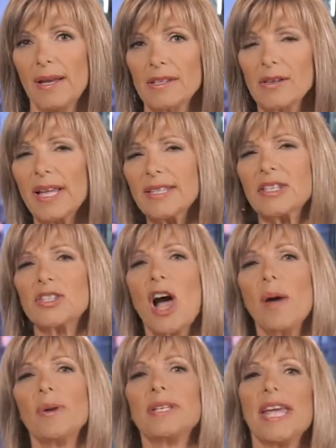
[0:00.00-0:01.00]
So let's
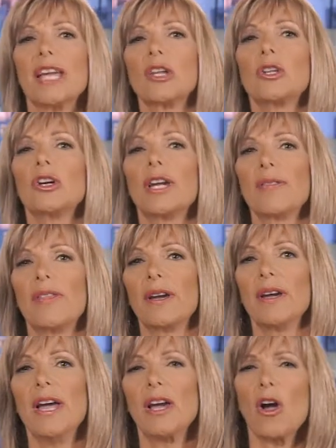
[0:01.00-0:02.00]
stop and take a look at
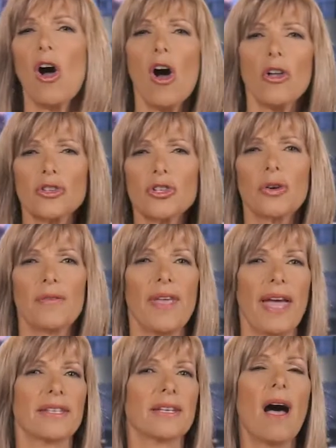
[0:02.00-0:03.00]
the culture of
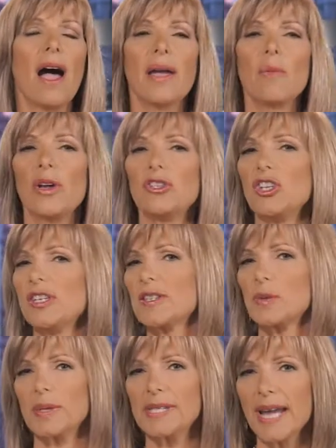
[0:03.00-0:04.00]
that time when
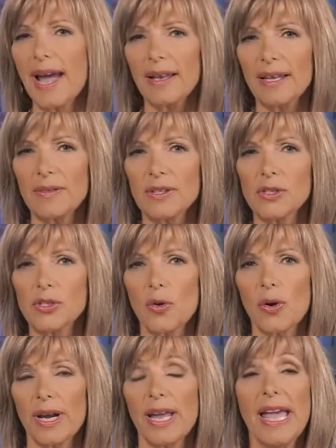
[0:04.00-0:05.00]
Jesus was telling this
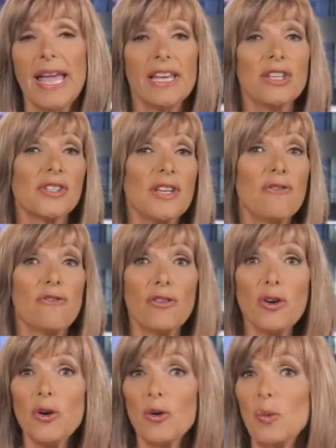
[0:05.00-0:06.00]
story. You see,
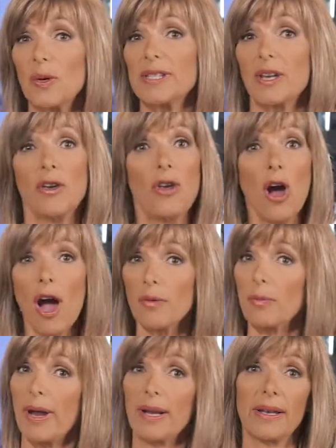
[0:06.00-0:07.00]
food was
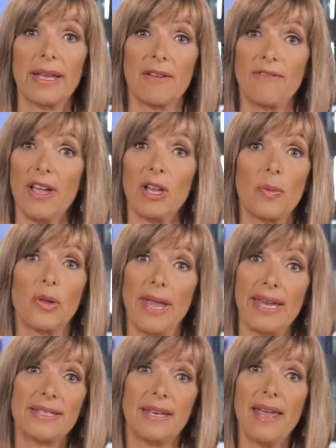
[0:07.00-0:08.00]
not readily available
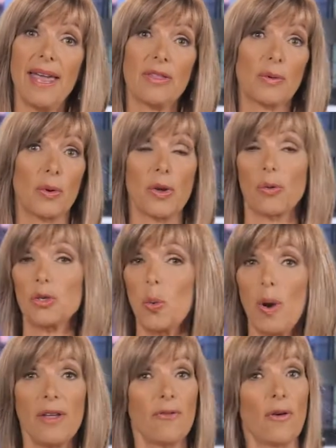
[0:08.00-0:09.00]
like today. There were no
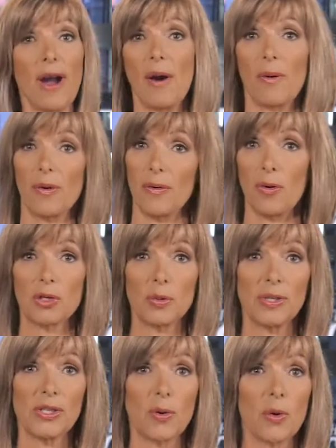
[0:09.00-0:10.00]
24-hour
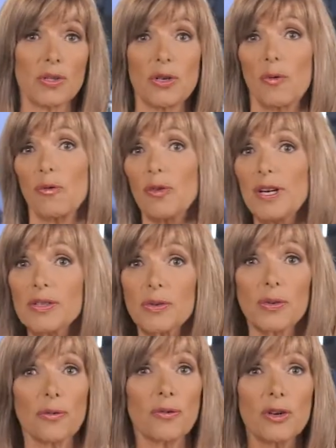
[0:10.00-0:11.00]
grocery stores, no
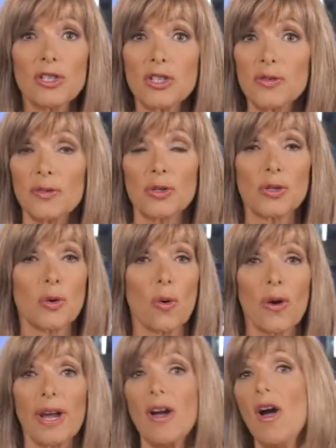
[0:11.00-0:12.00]
freezers or fridges for
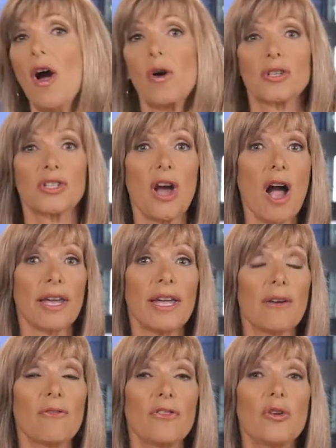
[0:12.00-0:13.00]
storing or
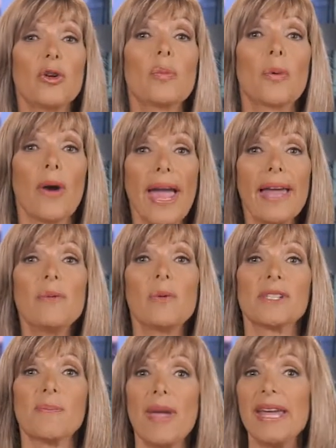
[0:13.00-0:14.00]
stocking up food. Bread
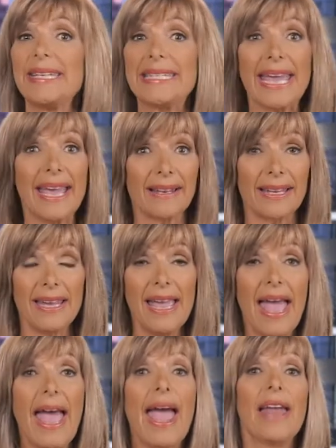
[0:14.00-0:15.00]
was made daily,
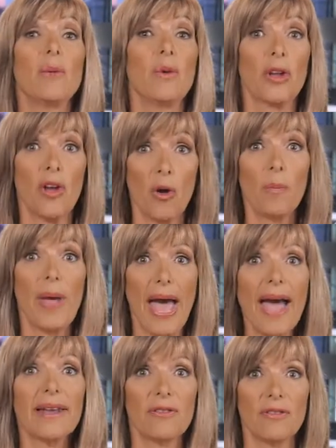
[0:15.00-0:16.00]
and it would go
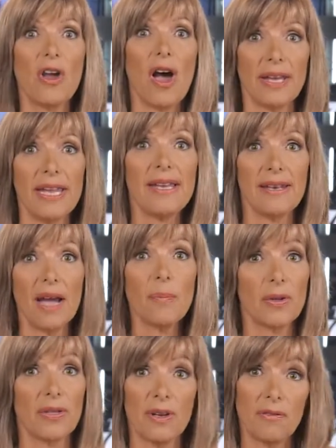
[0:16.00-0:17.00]
bad if not eaten
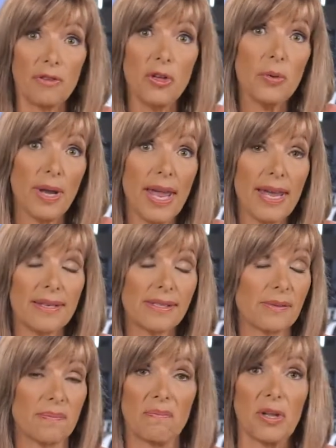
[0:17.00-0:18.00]
up within a few
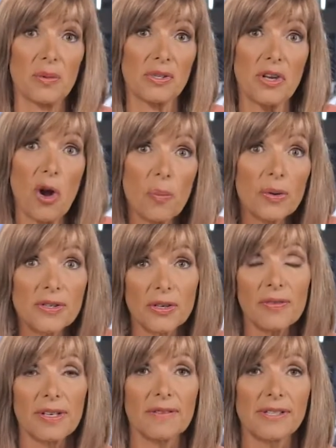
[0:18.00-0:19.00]
days. There was no
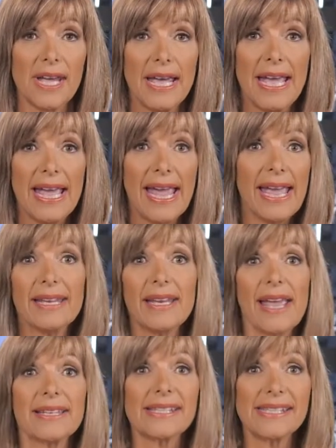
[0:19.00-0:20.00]
preservatives. And,
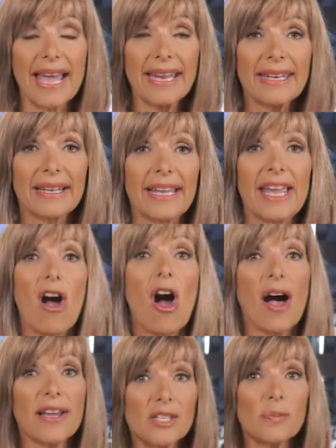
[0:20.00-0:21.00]
and secondly,
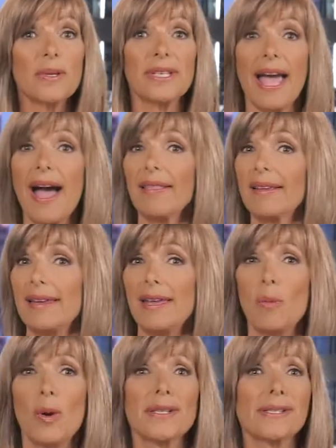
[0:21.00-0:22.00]

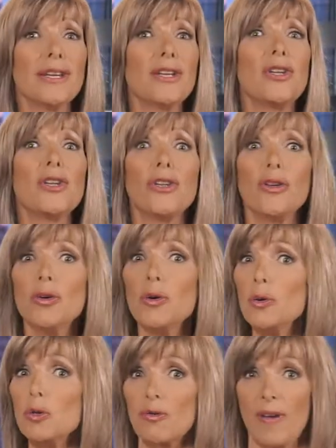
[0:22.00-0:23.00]
hospitality was a
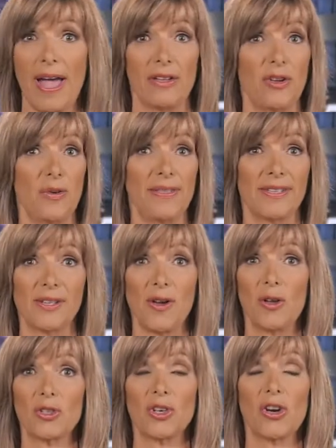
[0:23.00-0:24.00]
huge value in this
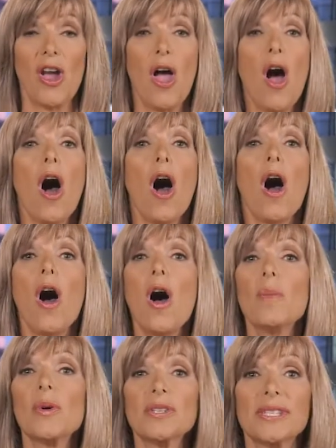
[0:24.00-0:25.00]
culture
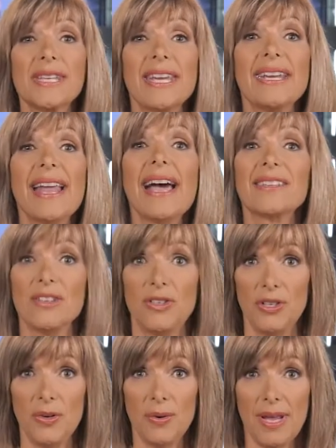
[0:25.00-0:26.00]
almost seen as a
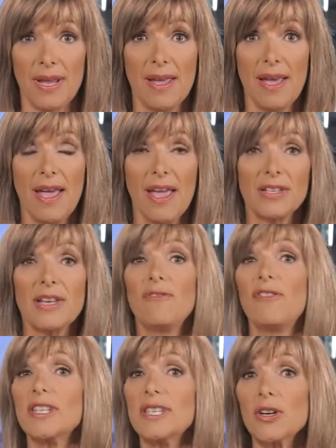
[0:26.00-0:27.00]
duty. See,
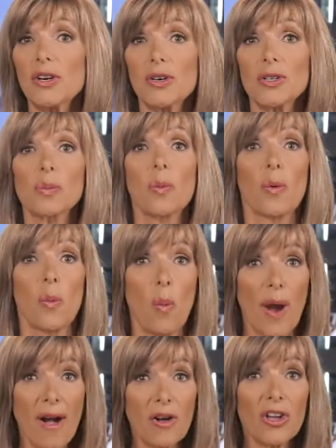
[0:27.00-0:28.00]
visitors were
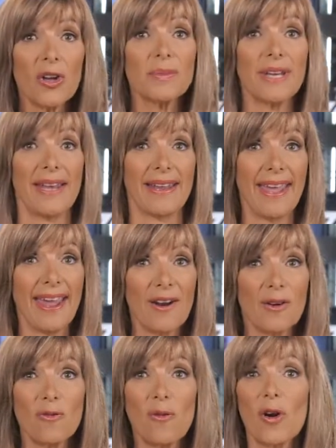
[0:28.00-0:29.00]
welcomed and
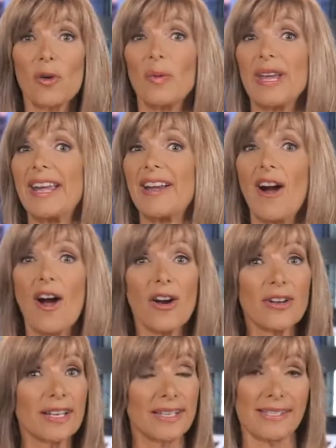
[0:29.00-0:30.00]
cared for
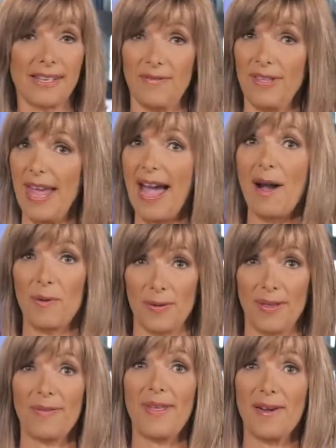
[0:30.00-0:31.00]
regardless of the hour
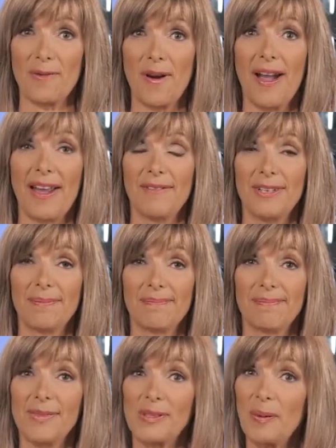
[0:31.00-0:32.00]
that they arrived.
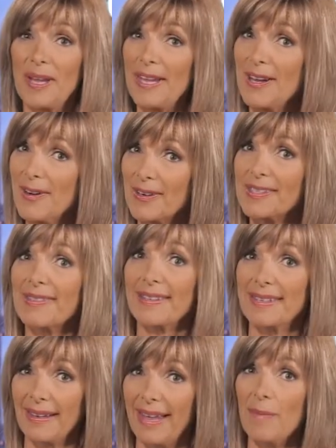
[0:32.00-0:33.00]
So here's the
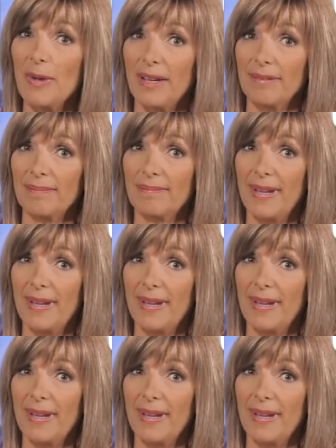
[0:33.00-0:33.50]
dilemma.